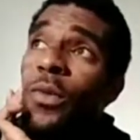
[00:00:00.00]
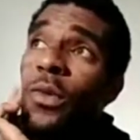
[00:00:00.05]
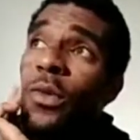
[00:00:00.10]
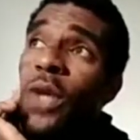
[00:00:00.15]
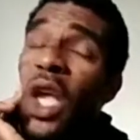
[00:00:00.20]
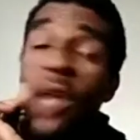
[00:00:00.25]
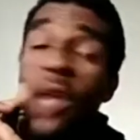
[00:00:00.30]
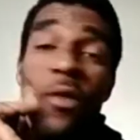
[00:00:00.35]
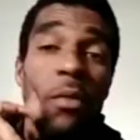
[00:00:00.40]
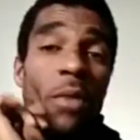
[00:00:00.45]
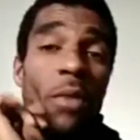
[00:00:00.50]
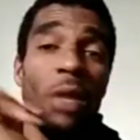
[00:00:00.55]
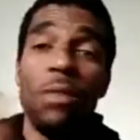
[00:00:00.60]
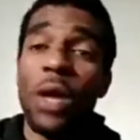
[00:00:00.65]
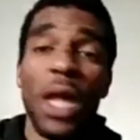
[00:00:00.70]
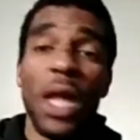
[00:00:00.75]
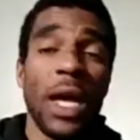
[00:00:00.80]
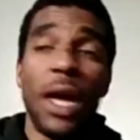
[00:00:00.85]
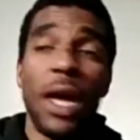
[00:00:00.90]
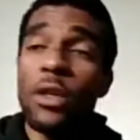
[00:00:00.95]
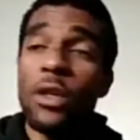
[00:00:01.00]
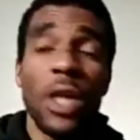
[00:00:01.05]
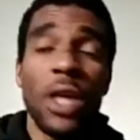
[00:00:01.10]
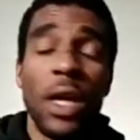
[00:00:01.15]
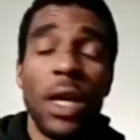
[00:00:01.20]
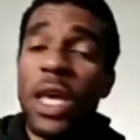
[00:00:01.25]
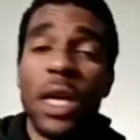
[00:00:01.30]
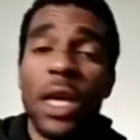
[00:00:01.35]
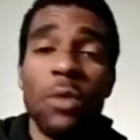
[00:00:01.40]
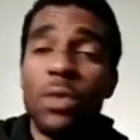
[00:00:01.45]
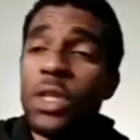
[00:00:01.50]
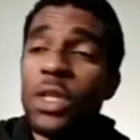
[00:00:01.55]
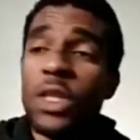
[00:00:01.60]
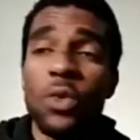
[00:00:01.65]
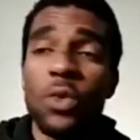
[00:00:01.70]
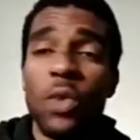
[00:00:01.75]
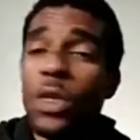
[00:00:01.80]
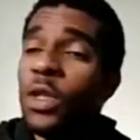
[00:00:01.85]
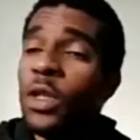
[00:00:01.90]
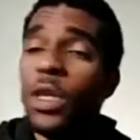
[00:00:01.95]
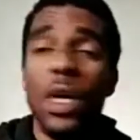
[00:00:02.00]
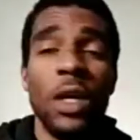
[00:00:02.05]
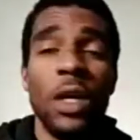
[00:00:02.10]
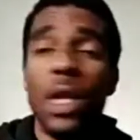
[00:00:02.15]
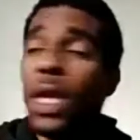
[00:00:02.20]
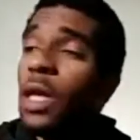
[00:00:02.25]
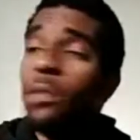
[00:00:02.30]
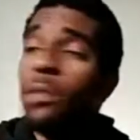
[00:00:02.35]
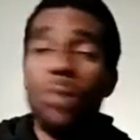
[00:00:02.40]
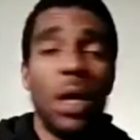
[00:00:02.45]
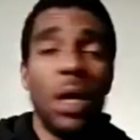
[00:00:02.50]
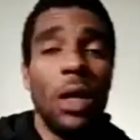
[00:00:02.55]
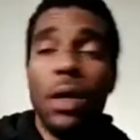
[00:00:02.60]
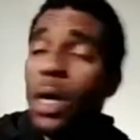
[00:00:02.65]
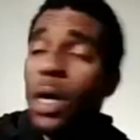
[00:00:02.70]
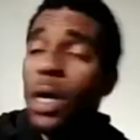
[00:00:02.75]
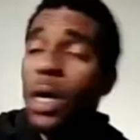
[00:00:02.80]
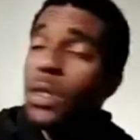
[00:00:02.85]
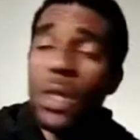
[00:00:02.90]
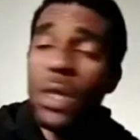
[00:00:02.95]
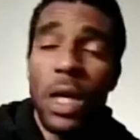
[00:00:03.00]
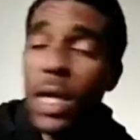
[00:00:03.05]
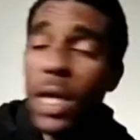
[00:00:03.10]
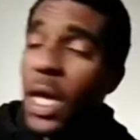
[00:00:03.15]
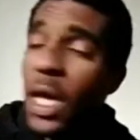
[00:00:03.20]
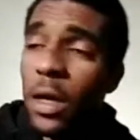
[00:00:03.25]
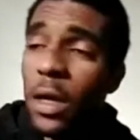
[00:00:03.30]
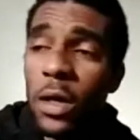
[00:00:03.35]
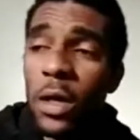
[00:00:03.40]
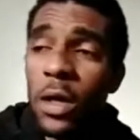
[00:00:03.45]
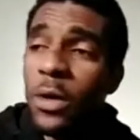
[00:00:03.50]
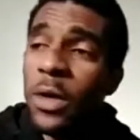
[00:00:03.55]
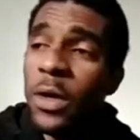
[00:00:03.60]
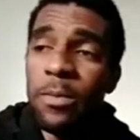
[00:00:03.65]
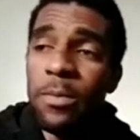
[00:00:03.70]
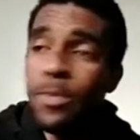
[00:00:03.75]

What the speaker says: even me, bro, like I was trying to kick it with this one young lady, bro. I was trying to get it going.